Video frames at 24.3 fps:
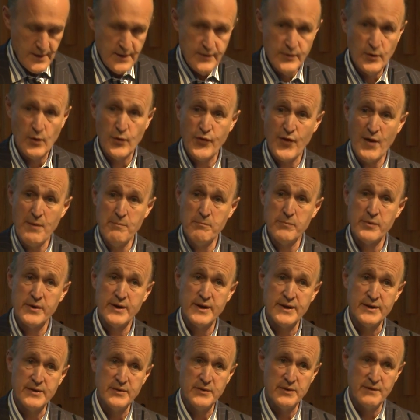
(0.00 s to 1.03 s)

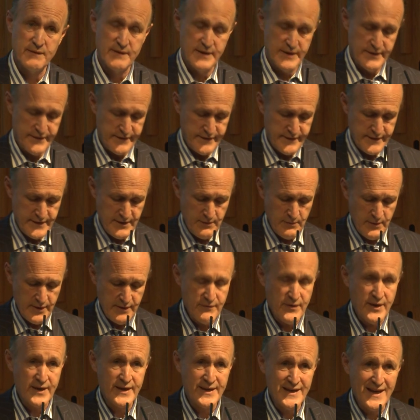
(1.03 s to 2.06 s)
Northumbria University, one
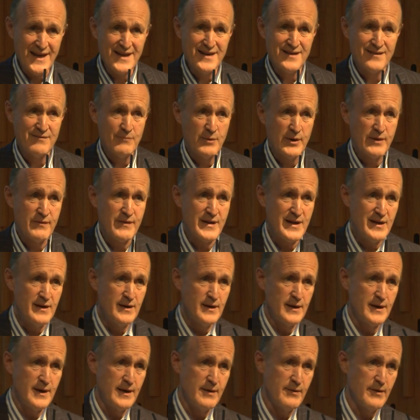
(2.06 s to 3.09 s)
of the
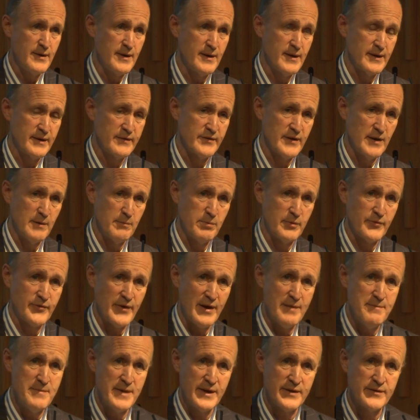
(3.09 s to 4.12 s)
early examples
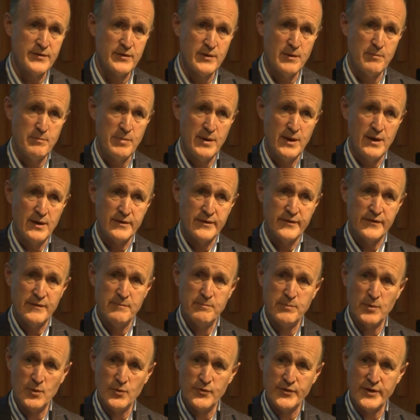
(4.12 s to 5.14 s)
I met who are partners in
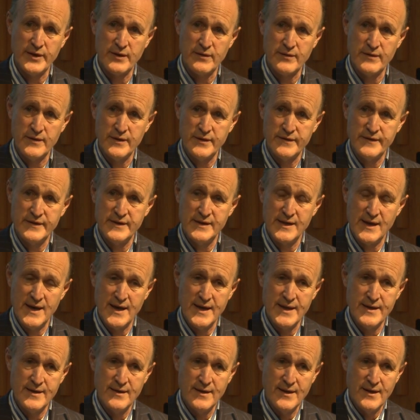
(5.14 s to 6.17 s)
Baltic
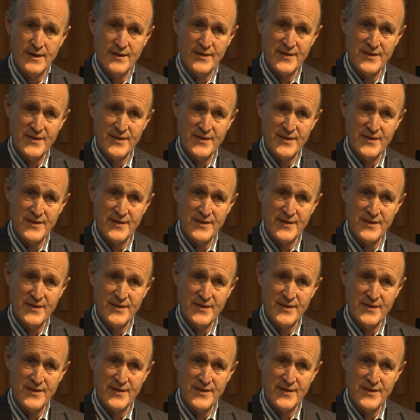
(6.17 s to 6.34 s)
39,